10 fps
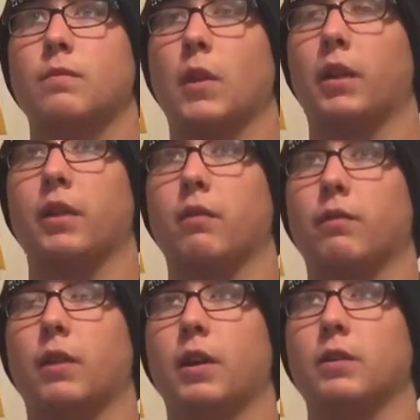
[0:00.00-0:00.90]
nothing
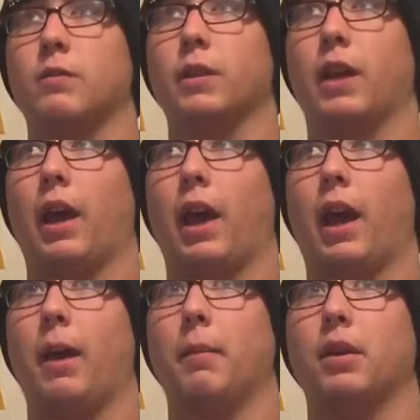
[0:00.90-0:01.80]
funny has really
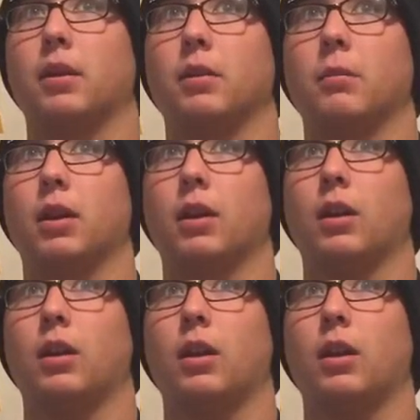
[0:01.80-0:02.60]
happened to me.